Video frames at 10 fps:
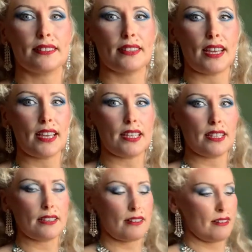
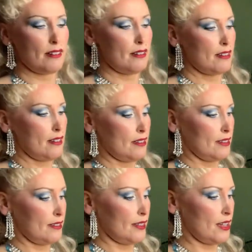they
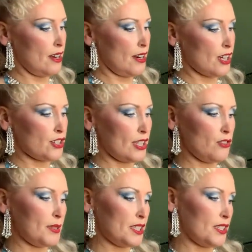are actually a
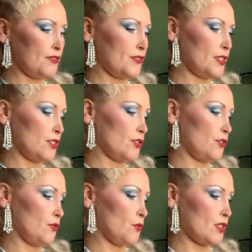little bit different
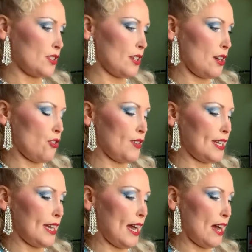to the ones that I
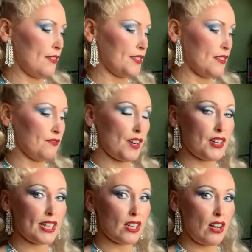already have. They're
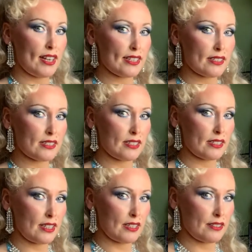very light,
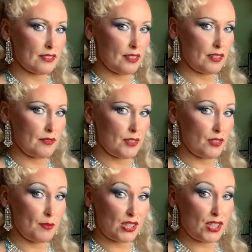
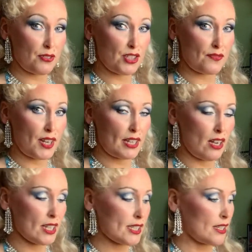the material is very
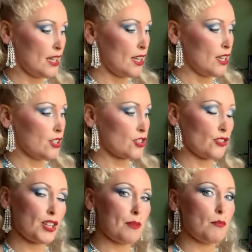light,
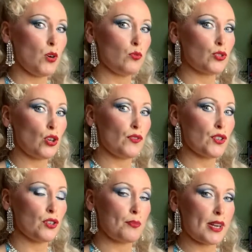so they mold
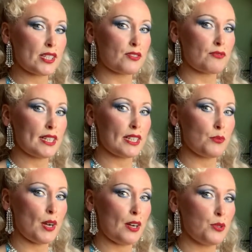over your breast really
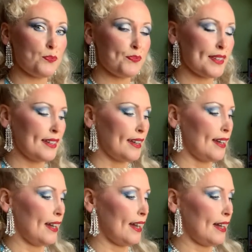well.
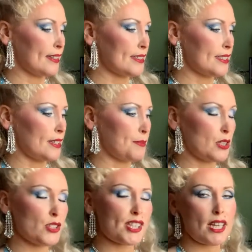And
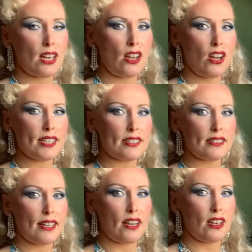because they are light,
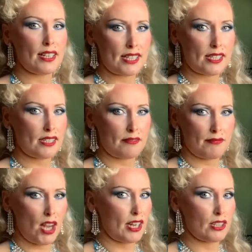they are less
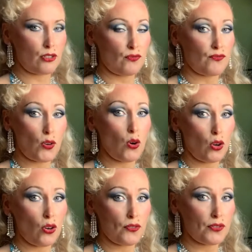likely to
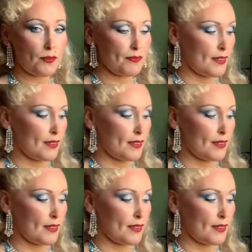fall off.